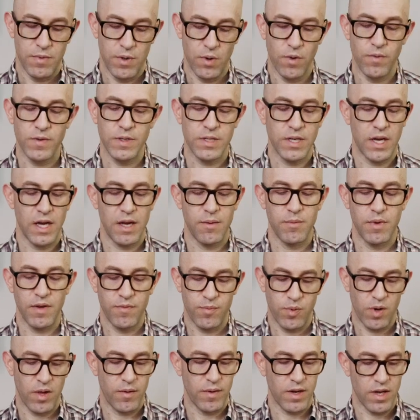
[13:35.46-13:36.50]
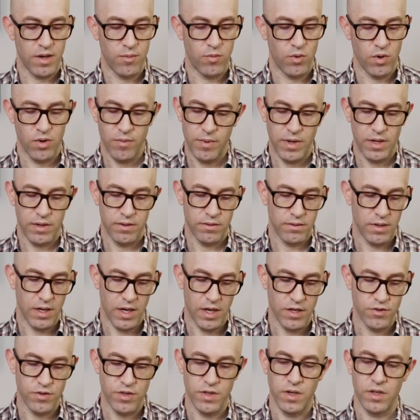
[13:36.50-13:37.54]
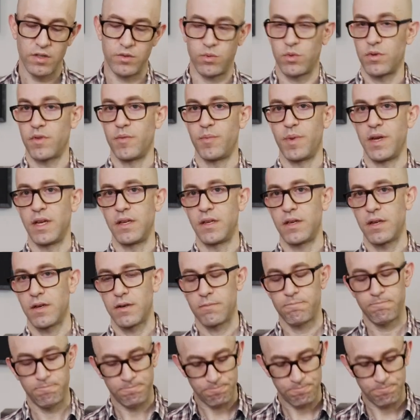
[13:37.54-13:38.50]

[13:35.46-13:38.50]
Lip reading: over time, I've probably got more about $100 worth of paint here.